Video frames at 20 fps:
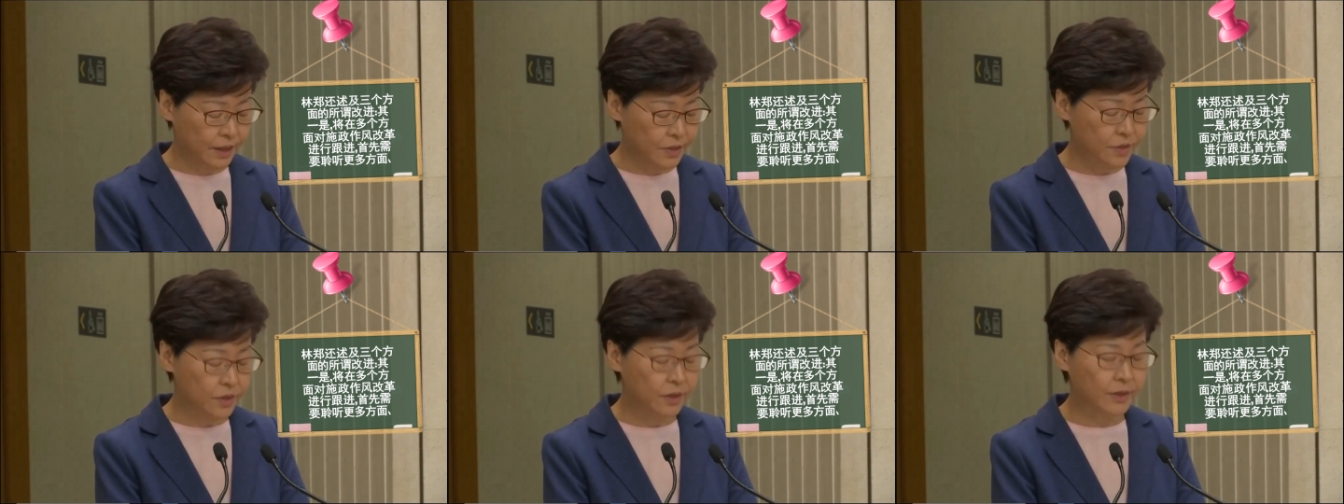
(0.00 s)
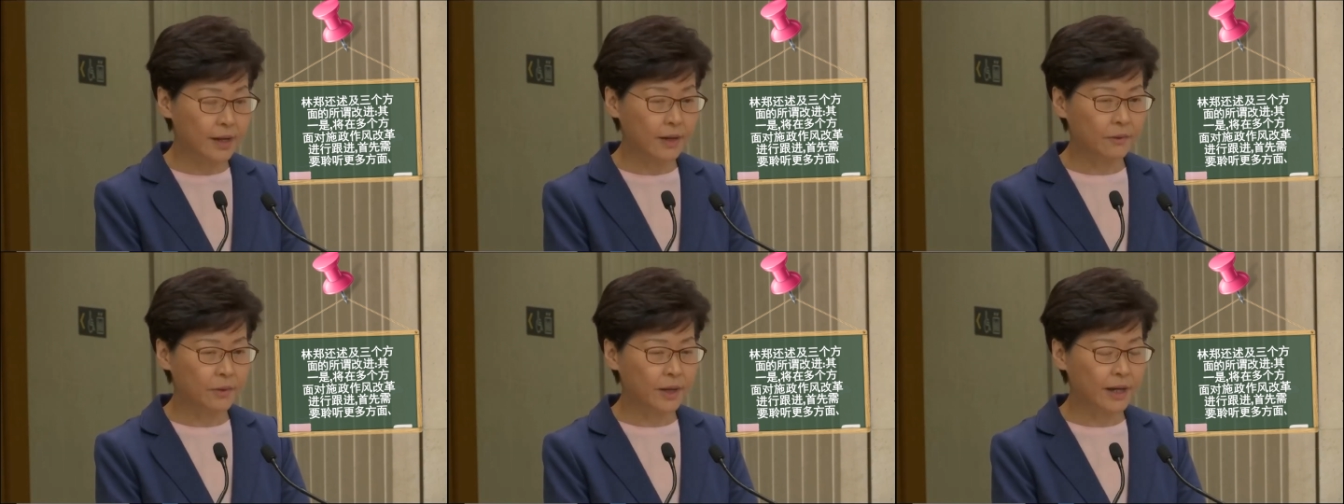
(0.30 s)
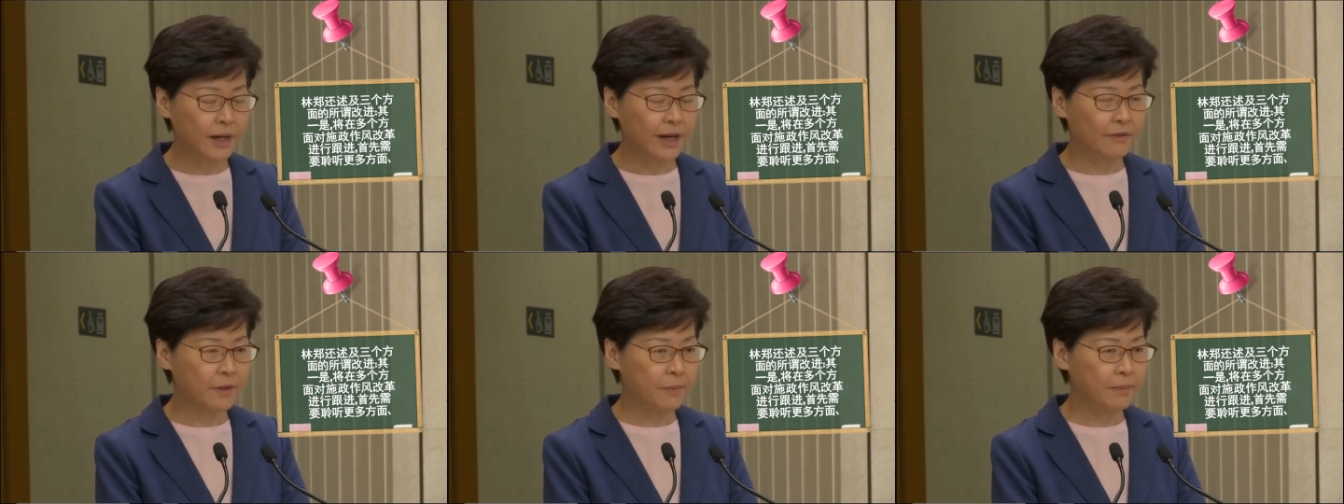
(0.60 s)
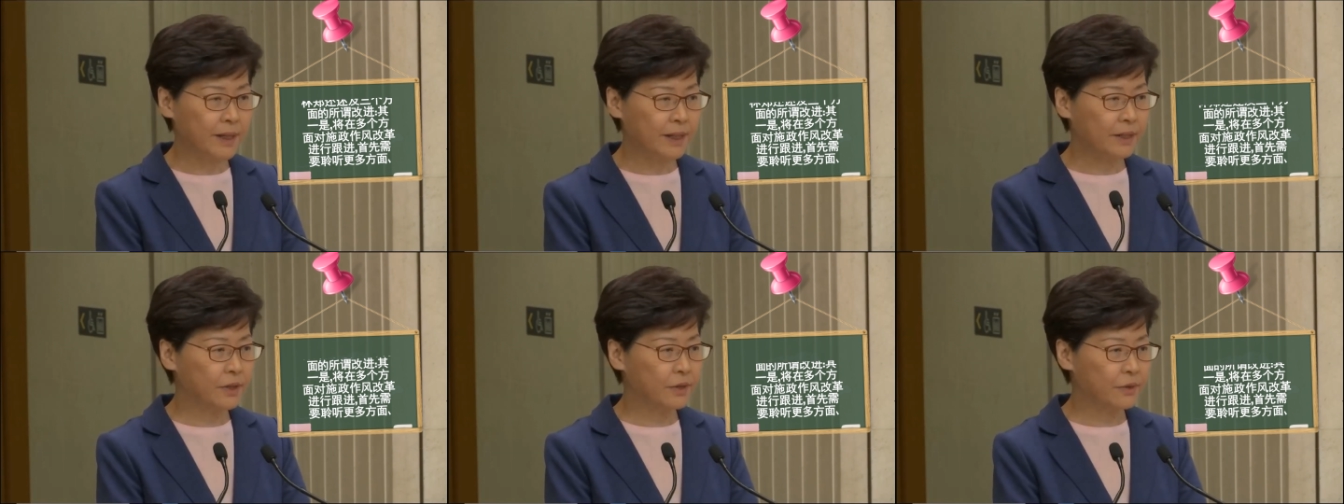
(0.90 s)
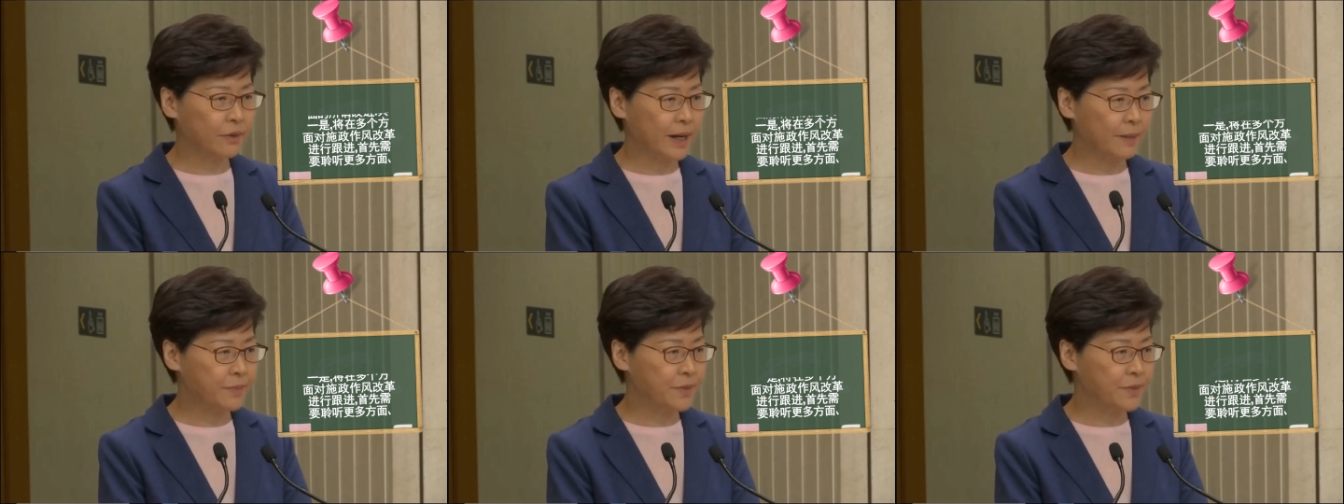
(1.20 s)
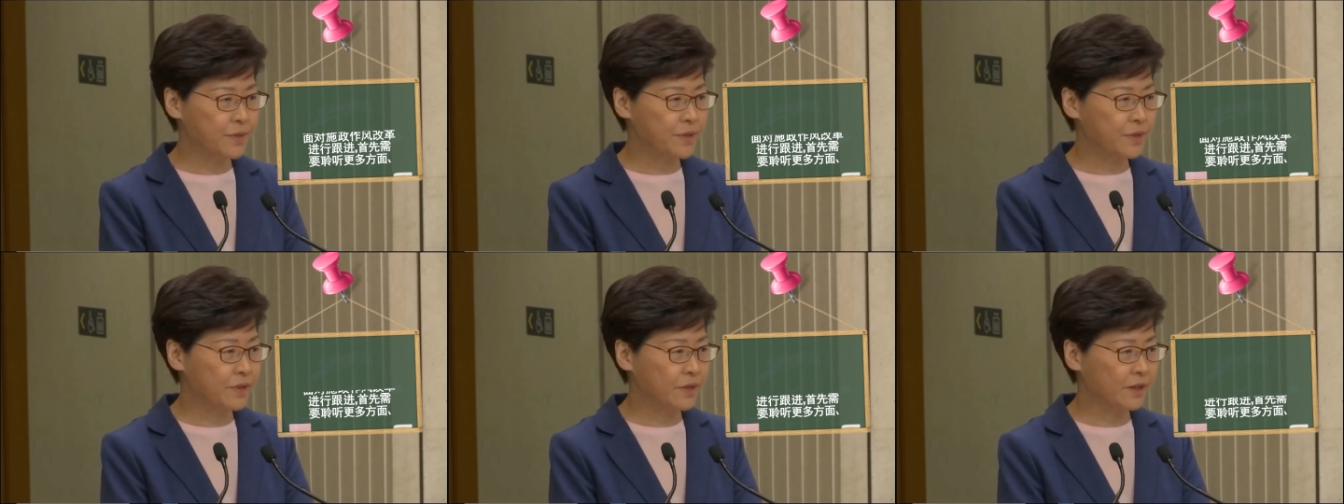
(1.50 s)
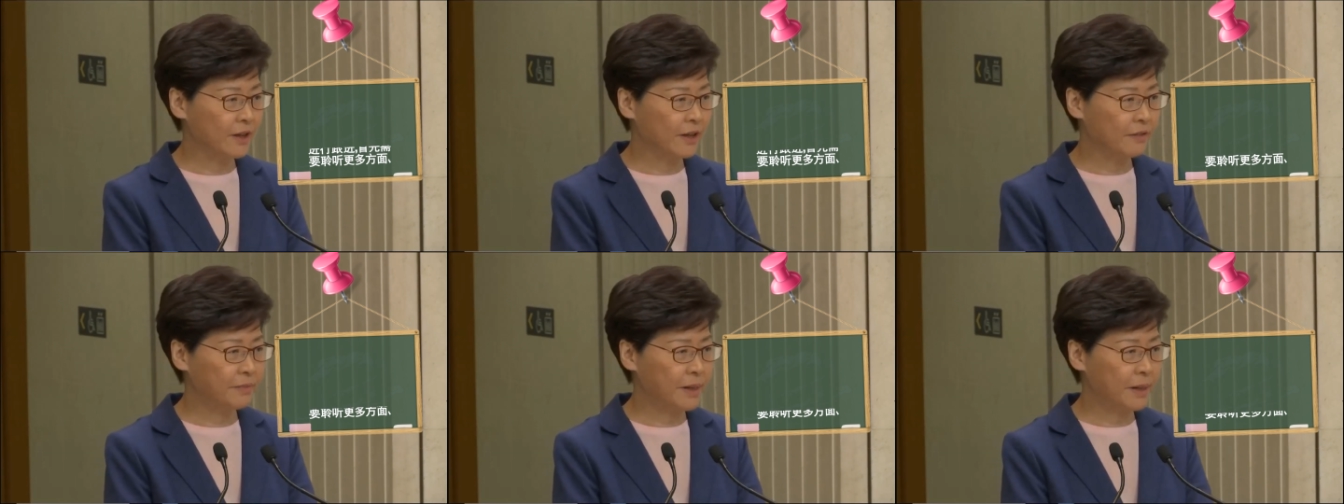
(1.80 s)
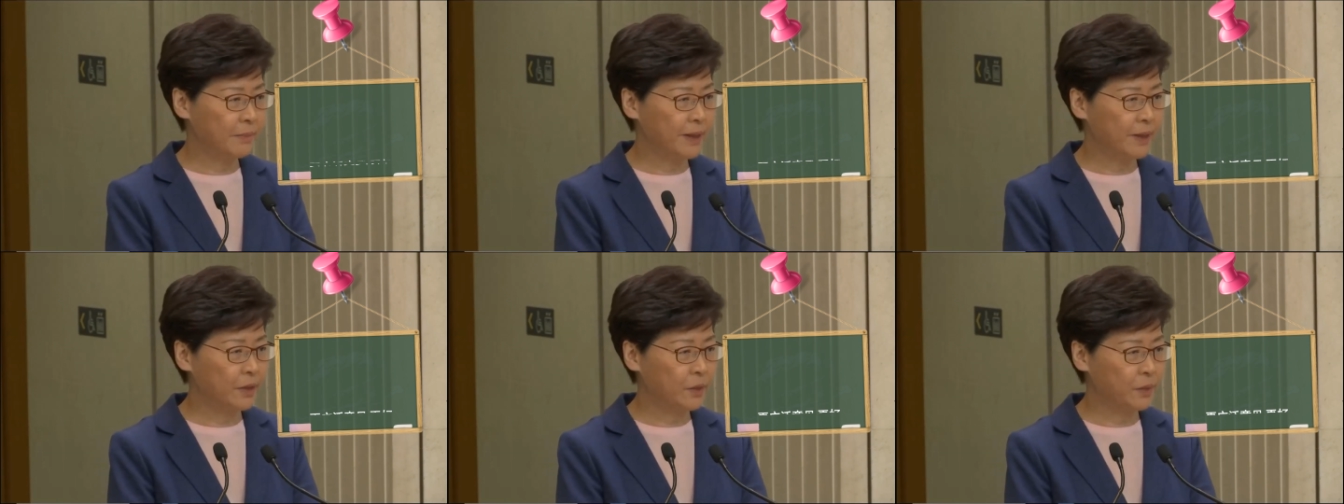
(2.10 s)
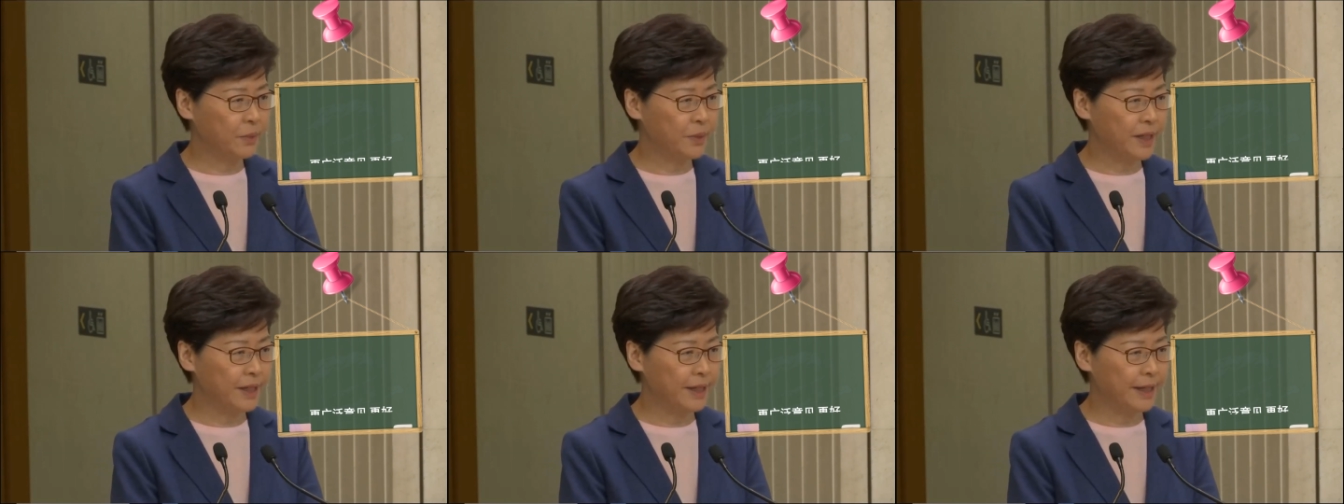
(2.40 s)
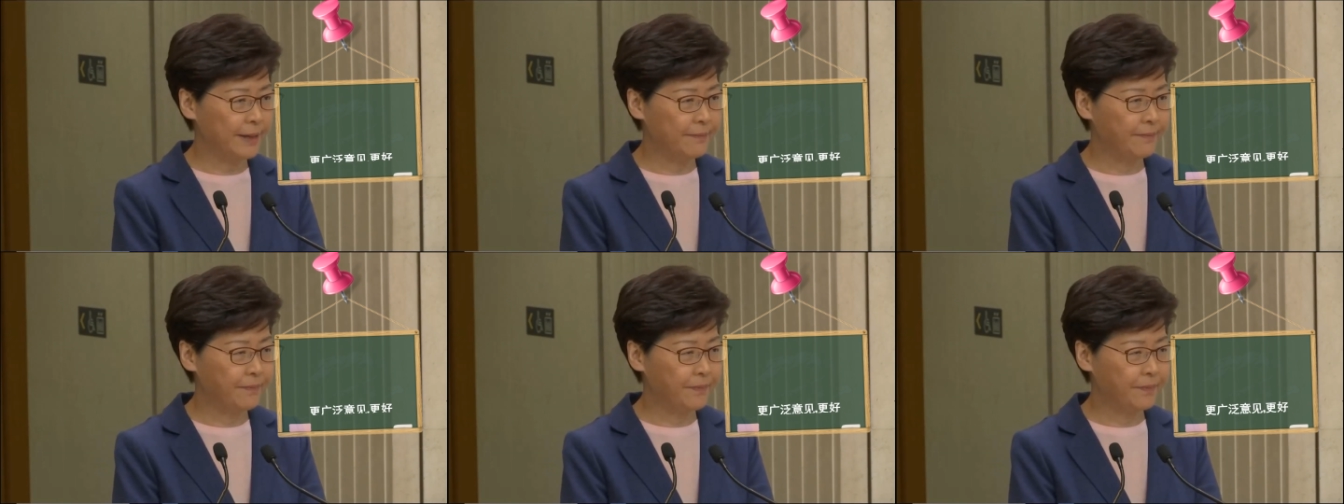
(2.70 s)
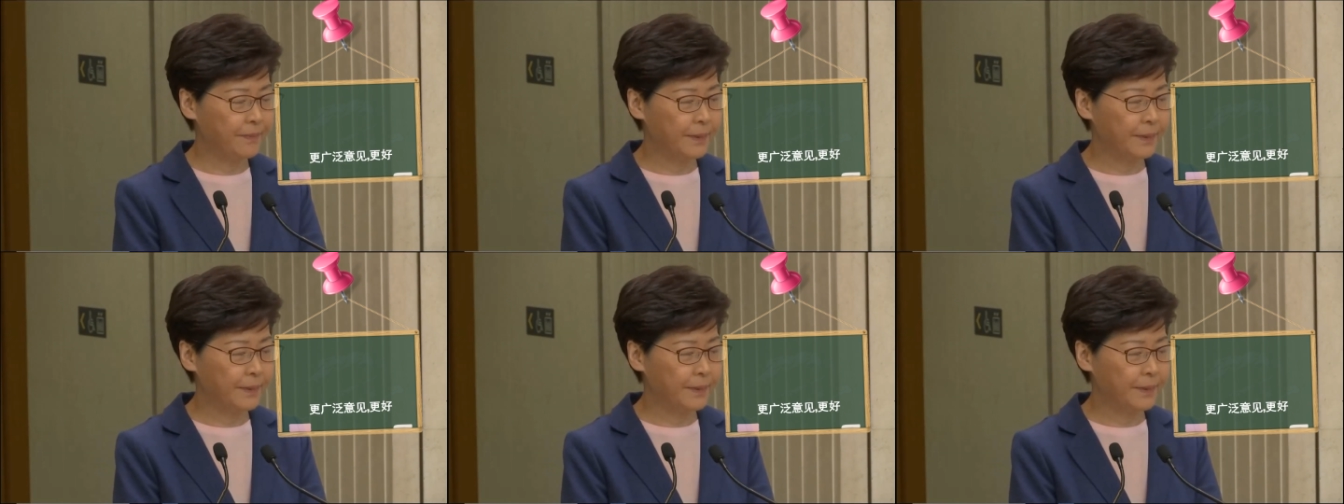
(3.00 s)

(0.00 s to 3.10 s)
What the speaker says: so that we have a better grasp of public opinion.